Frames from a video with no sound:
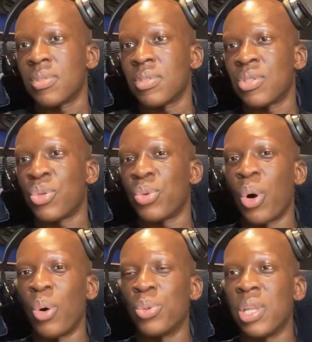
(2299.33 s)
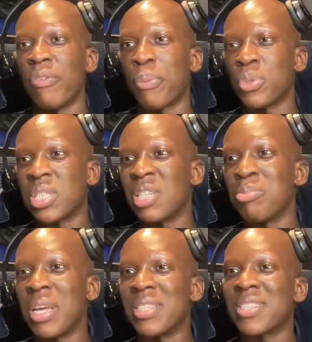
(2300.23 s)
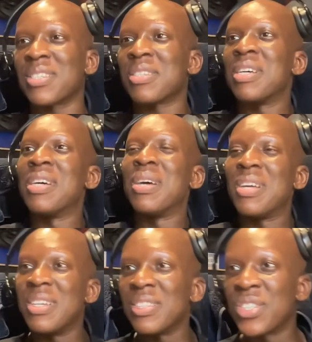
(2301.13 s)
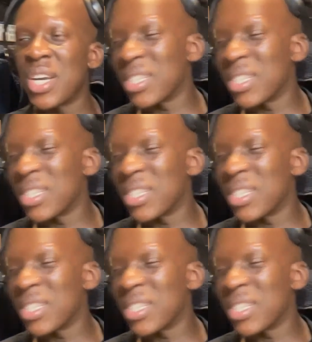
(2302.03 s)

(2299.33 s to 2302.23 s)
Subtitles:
Two old Liverpool teammates just